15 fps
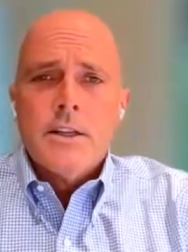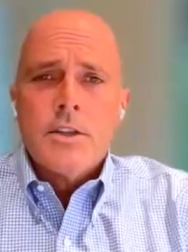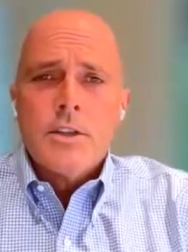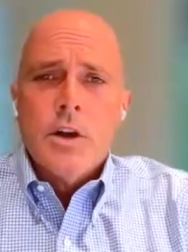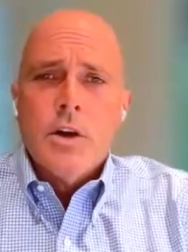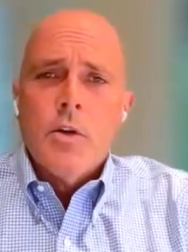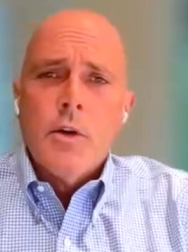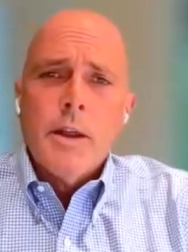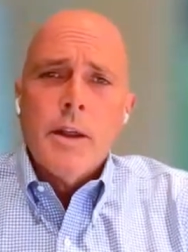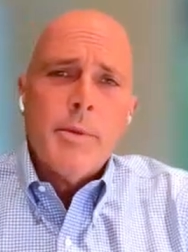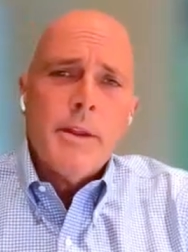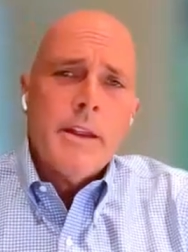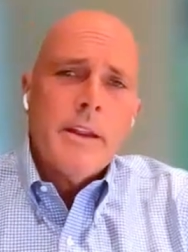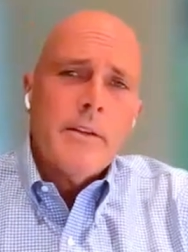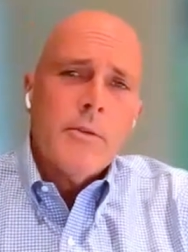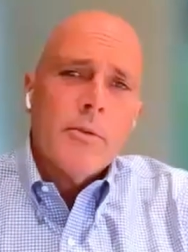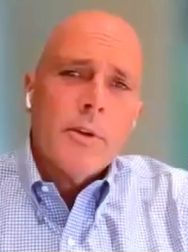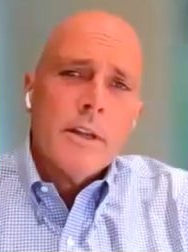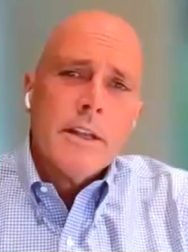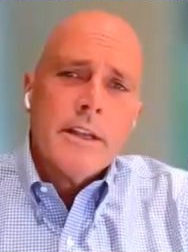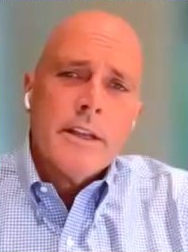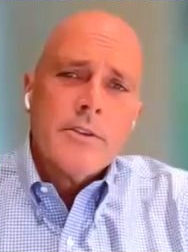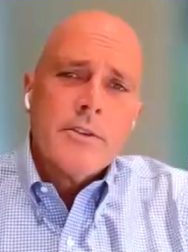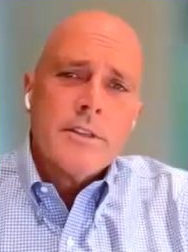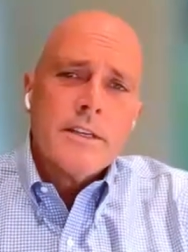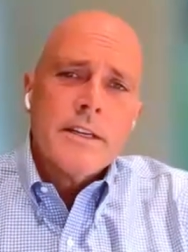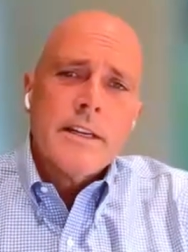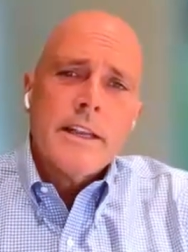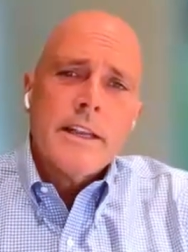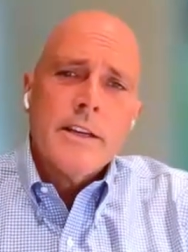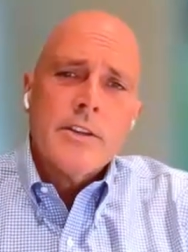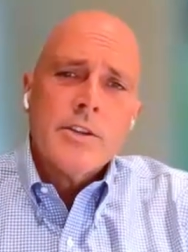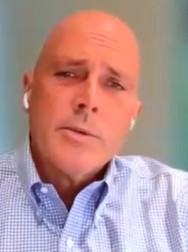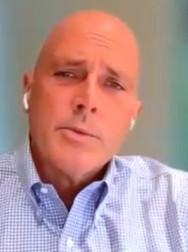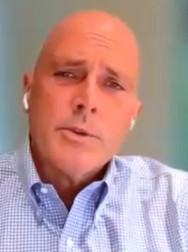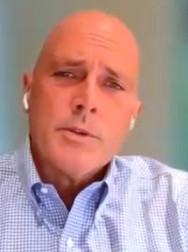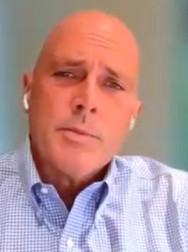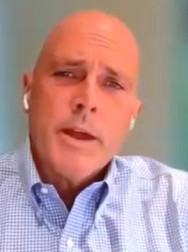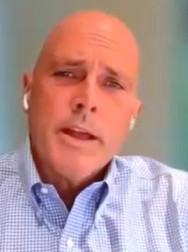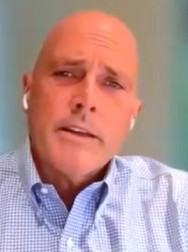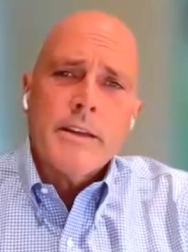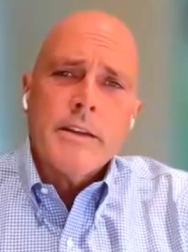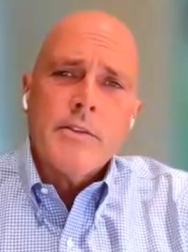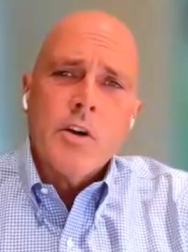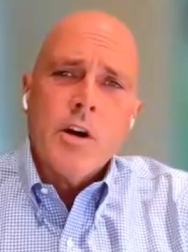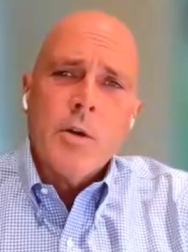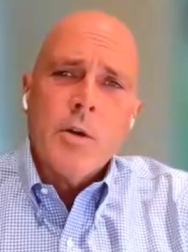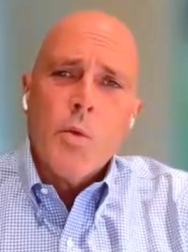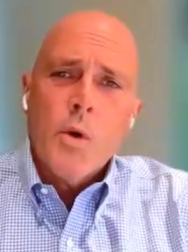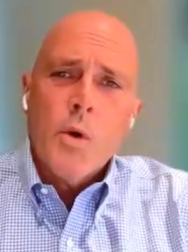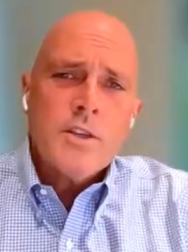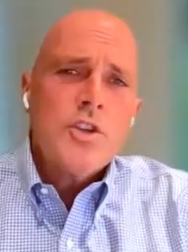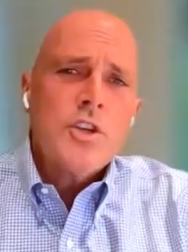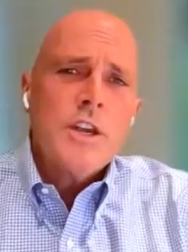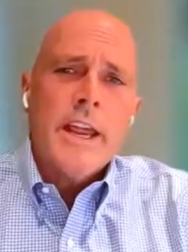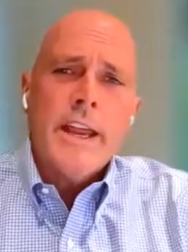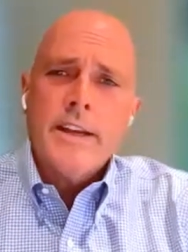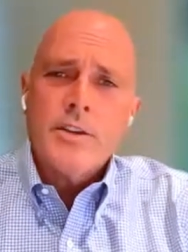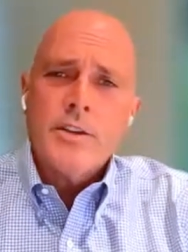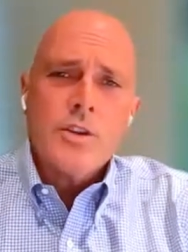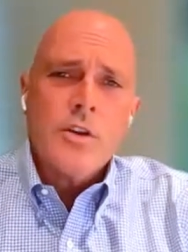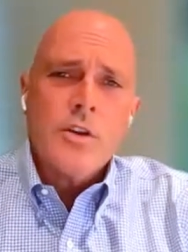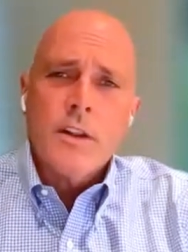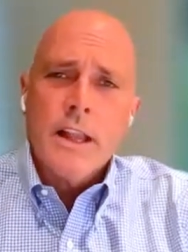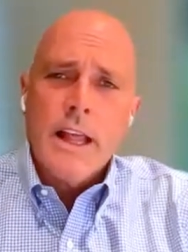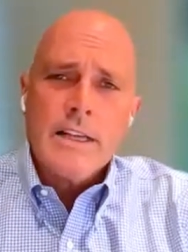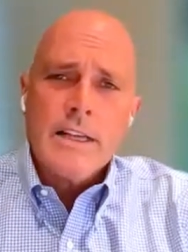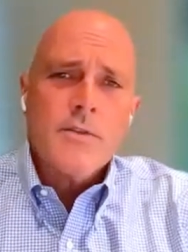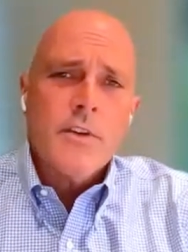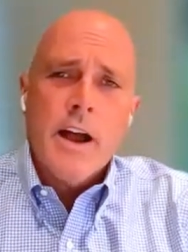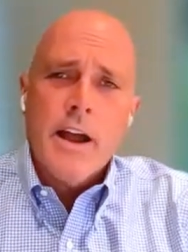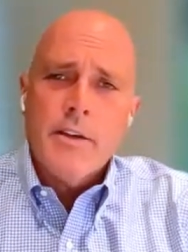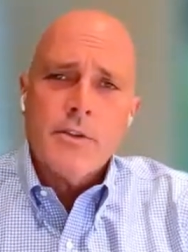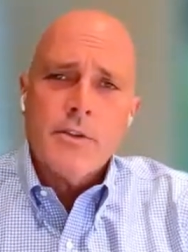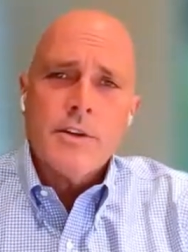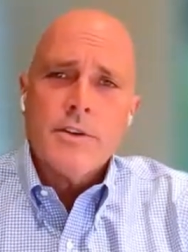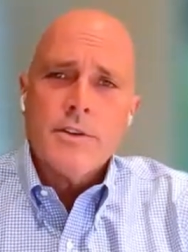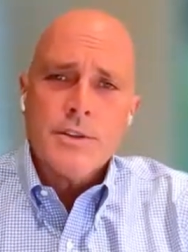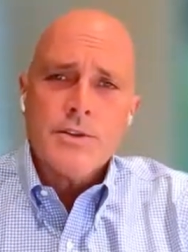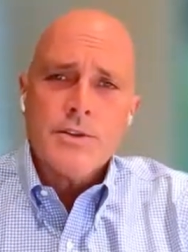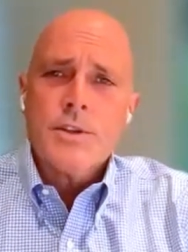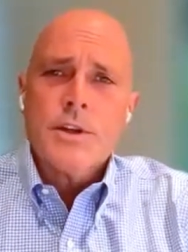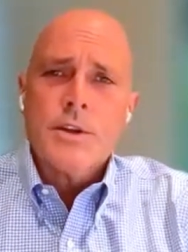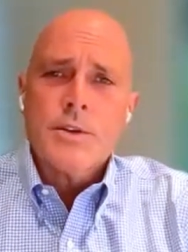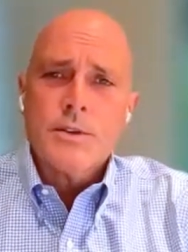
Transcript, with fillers: so it'd be really interesting to get your perspective on what's changed over the last five years or so